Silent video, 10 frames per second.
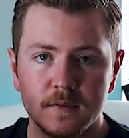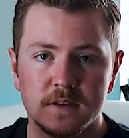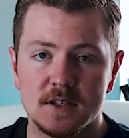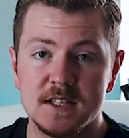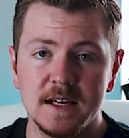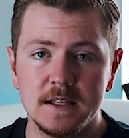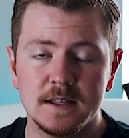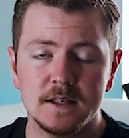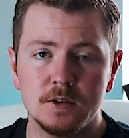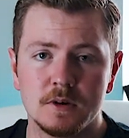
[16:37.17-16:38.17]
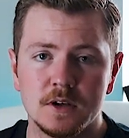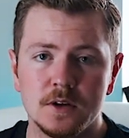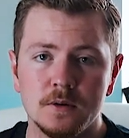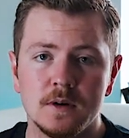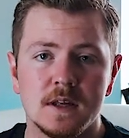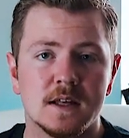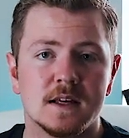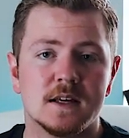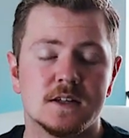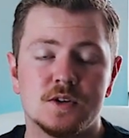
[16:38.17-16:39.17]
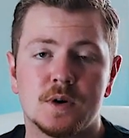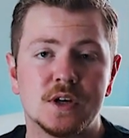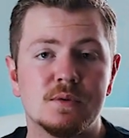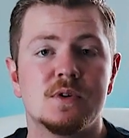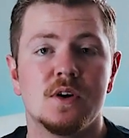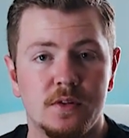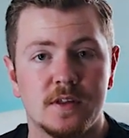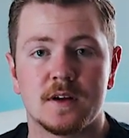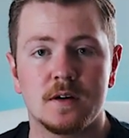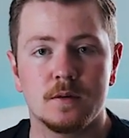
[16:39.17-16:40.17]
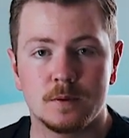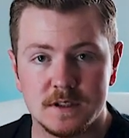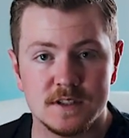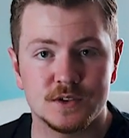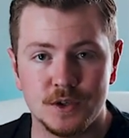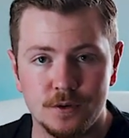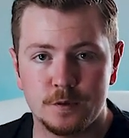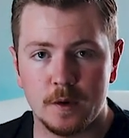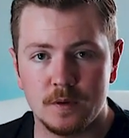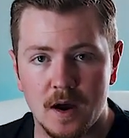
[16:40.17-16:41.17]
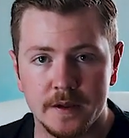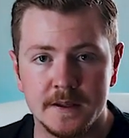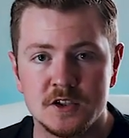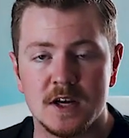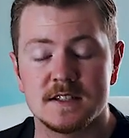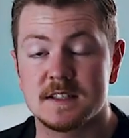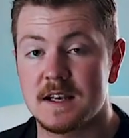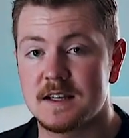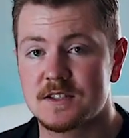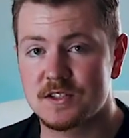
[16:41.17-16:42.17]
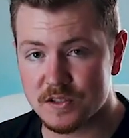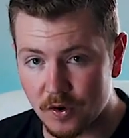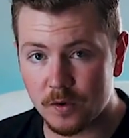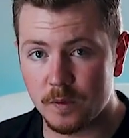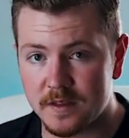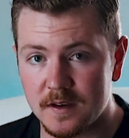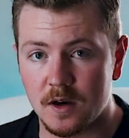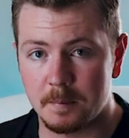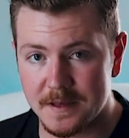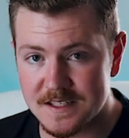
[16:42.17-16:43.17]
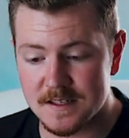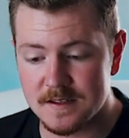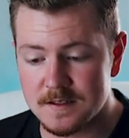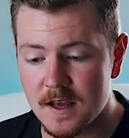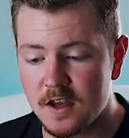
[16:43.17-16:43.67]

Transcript: The second thing you can do is you can do nothing with this newfound knowledge and stay stuck within your business,